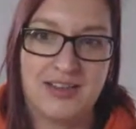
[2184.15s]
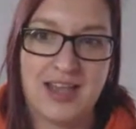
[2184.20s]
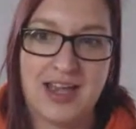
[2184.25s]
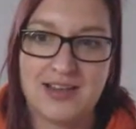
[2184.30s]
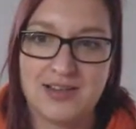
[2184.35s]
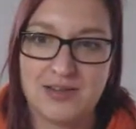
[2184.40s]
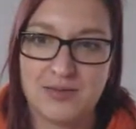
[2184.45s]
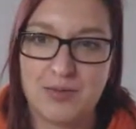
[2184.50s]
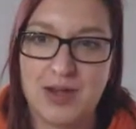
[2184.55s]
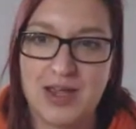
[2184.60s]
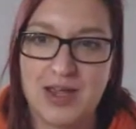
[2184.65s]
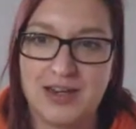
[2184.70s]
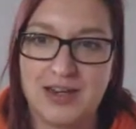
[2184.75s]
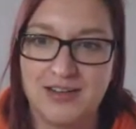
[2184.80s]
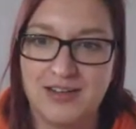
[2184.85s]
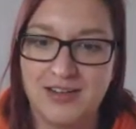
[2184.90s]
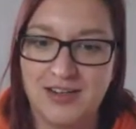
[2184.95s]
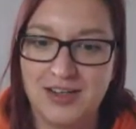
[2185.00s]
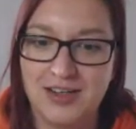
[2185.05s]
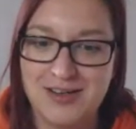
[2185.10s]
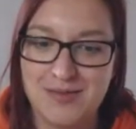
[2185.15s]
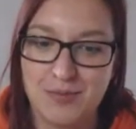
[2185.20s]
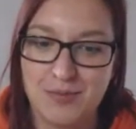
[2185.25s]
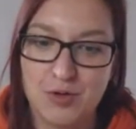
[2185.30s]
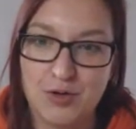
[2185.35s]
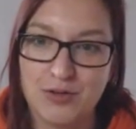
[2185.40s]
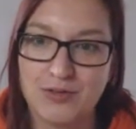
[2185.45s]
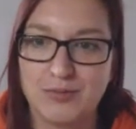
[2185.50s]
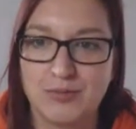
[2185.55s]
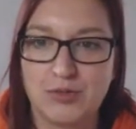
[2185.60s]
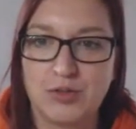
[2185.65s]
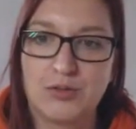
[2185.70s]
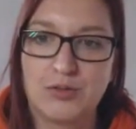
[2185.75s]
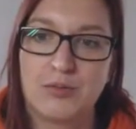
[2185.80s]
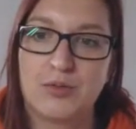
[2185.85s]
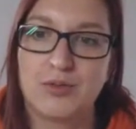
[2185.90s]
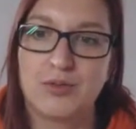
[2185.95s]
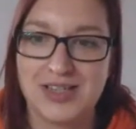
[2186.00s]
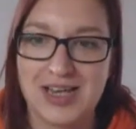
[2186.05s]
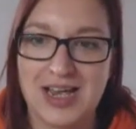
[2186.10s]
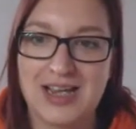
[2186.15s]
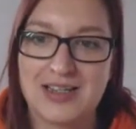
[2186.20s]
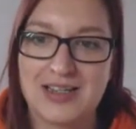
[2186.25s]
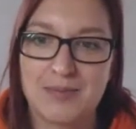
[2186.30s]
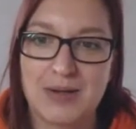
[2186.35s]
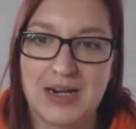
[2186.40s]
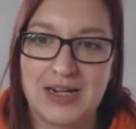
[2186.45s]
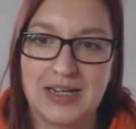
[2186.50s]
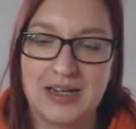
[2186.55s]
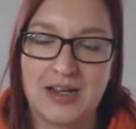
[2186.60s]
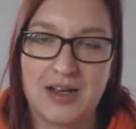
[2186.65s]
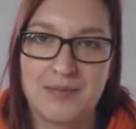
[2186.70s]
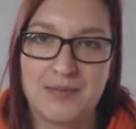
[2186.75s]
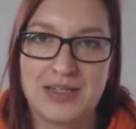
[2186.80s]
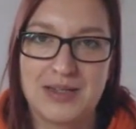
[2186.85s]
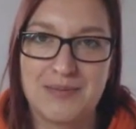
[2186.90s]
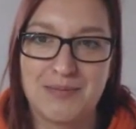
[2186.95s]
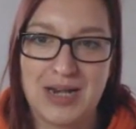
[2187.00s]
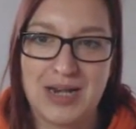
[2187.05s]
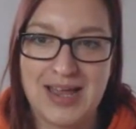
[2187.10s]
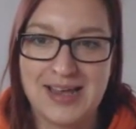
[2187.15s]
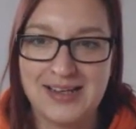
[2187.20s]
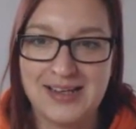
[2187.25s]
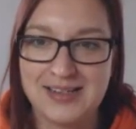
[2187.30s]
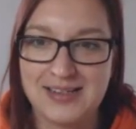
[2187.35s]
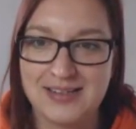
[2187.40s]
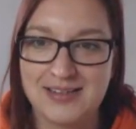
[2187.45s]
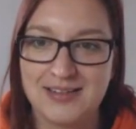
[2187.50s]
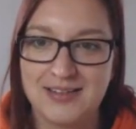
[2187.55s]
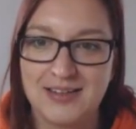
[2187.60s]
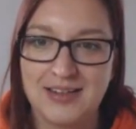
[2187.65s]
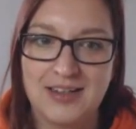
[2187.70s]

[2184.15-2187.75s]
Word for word: that's when more and more and more tax planning comes in place,